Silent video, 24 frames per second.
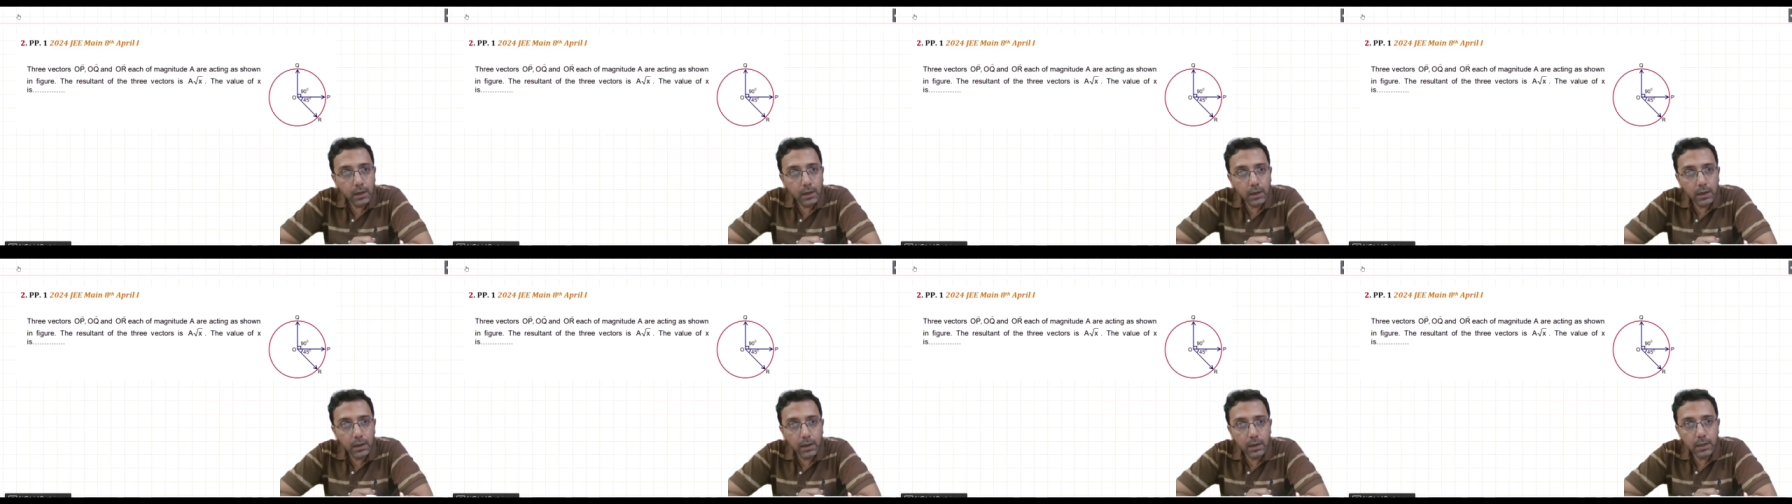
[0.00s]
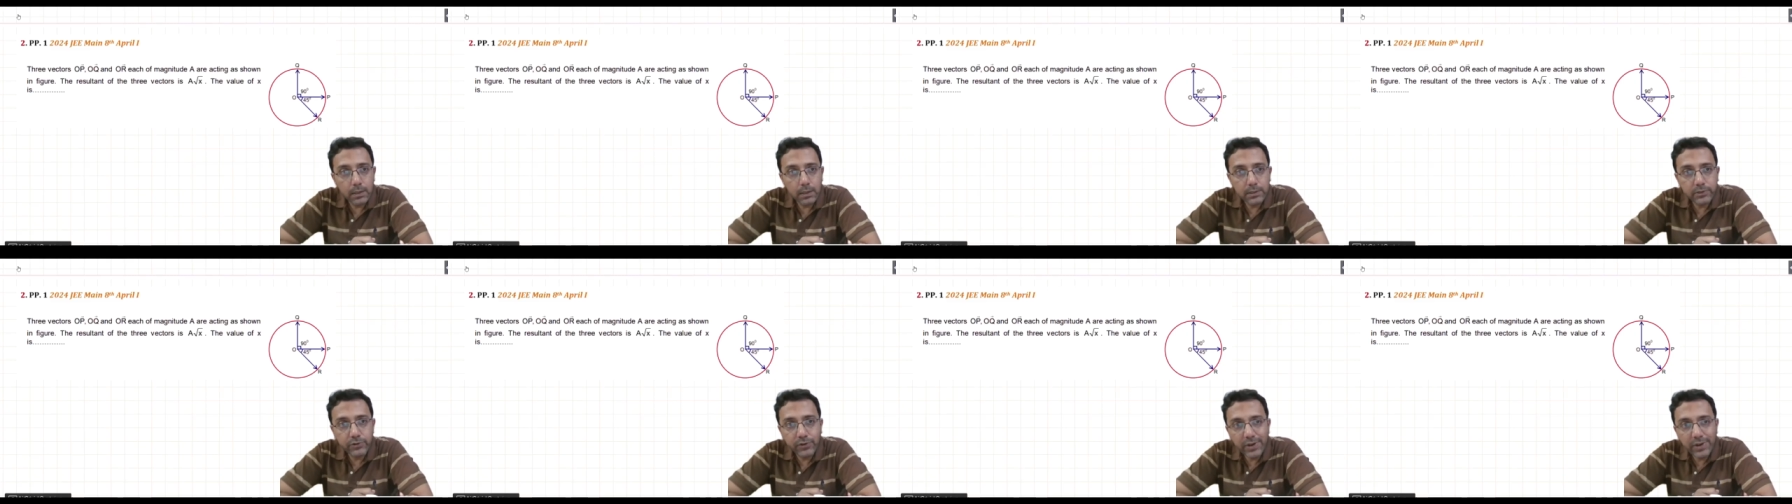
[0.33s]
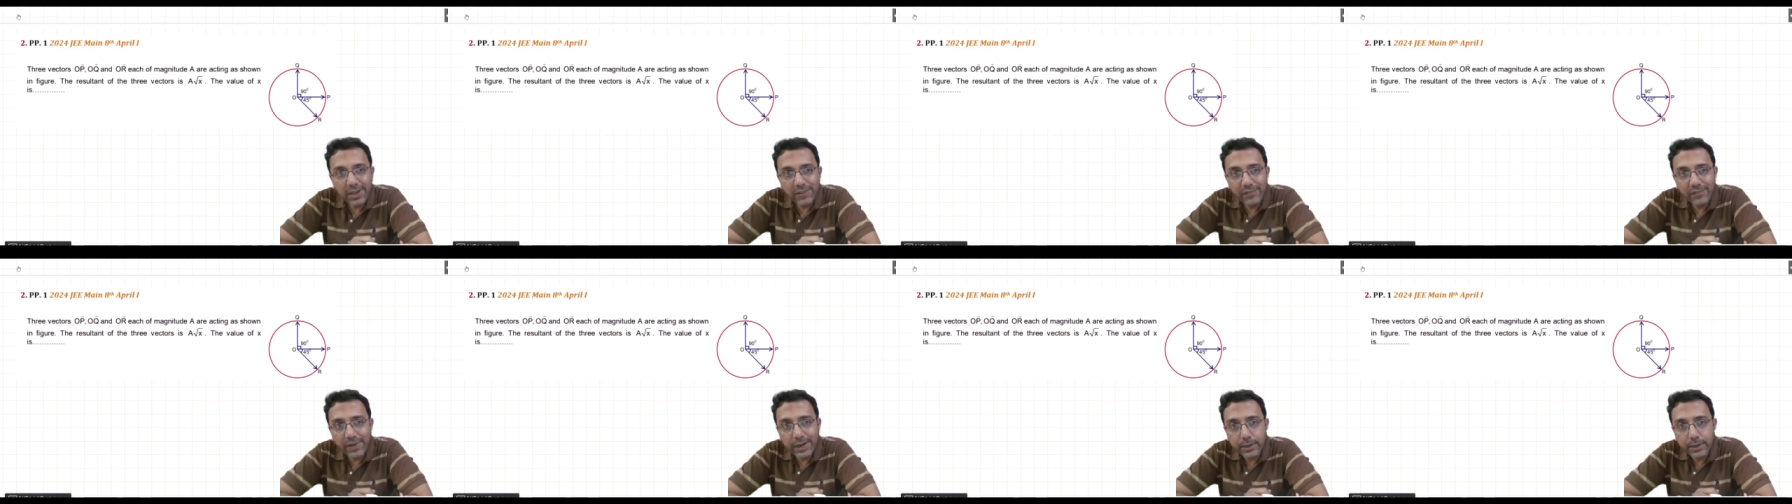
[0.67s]

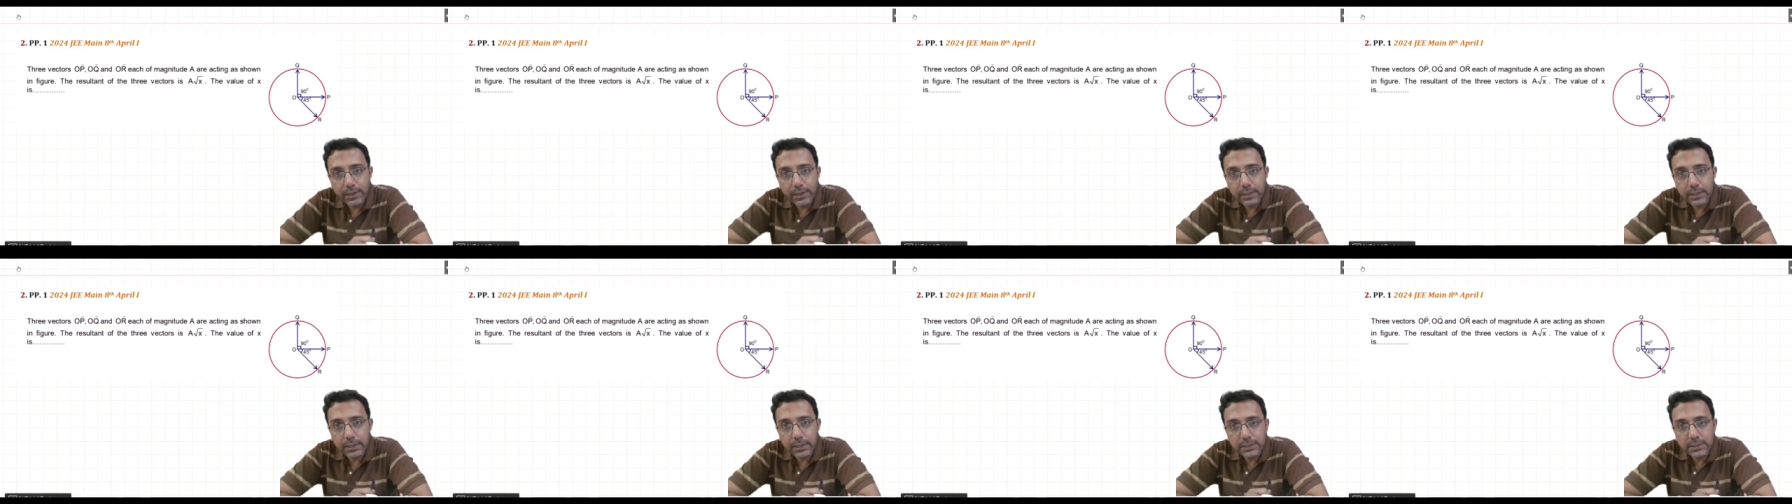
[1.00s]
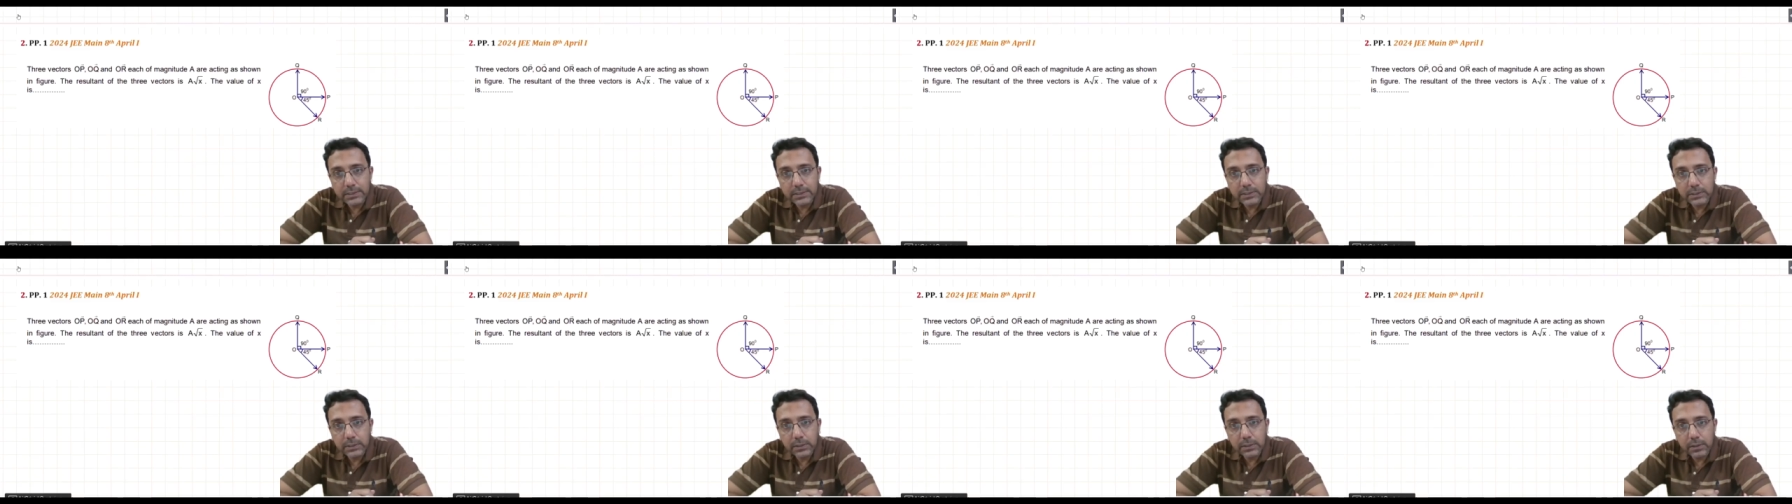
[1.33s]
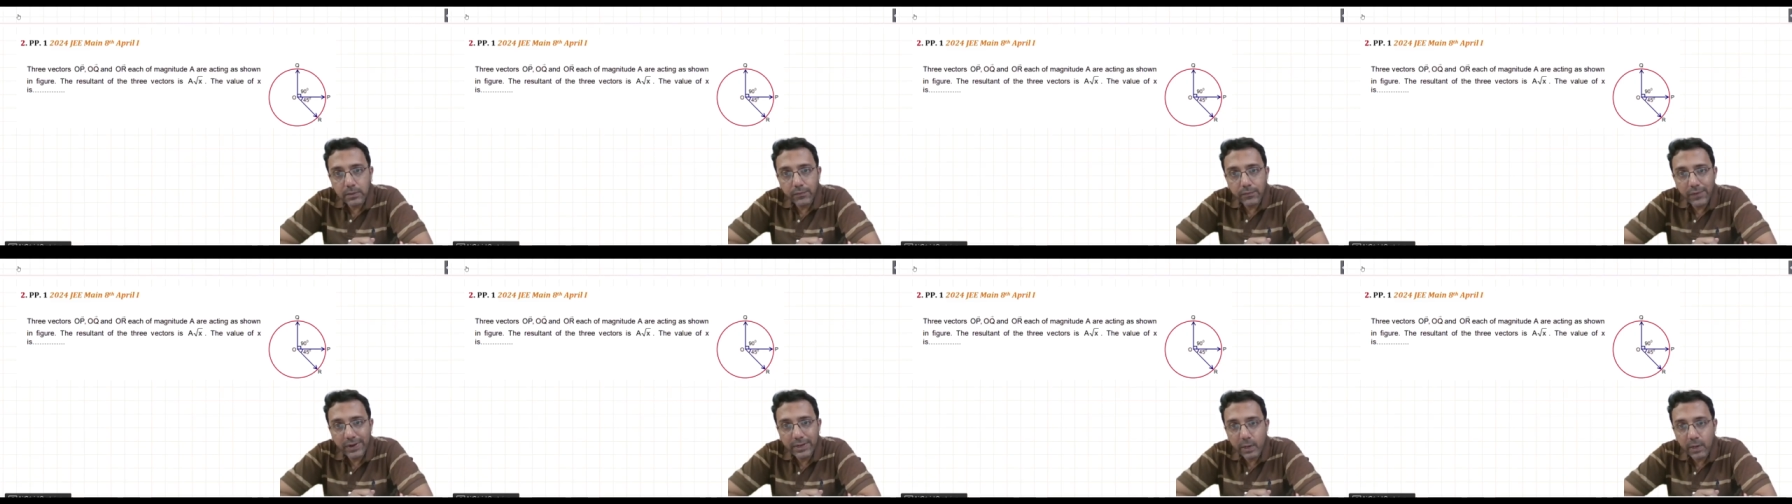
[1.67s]
3 vectors,
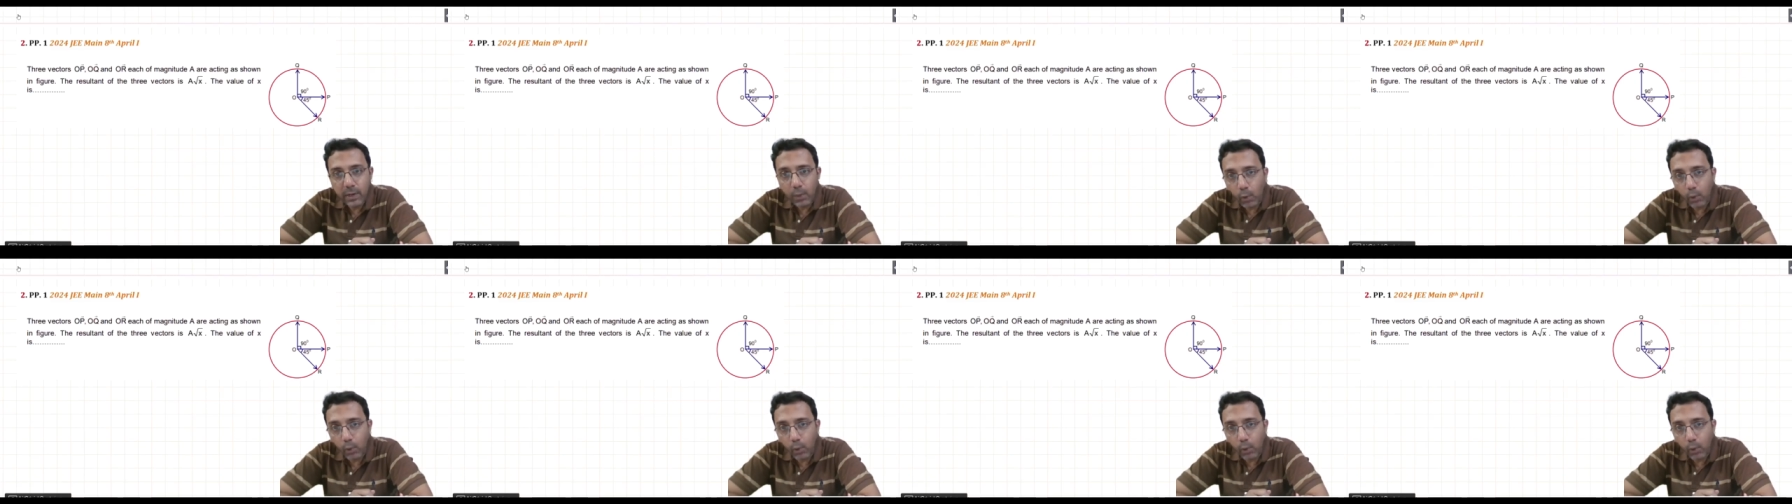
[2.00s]
vector